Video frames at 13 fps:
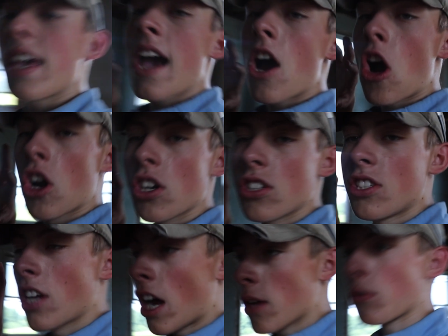are
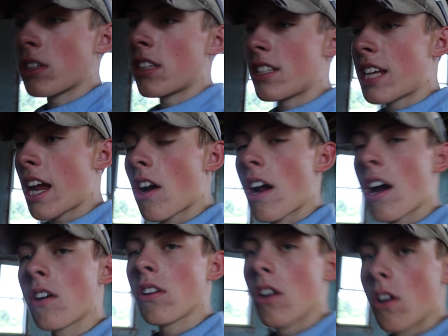done with the tear
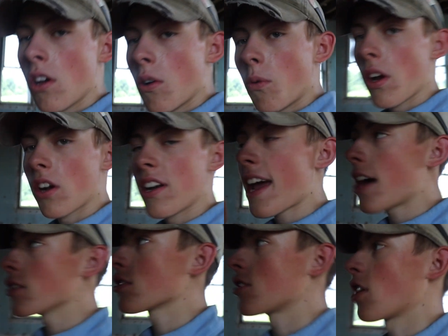out. We are
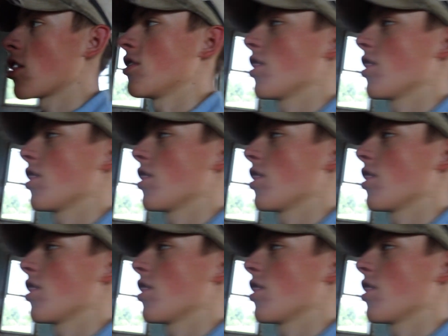now starting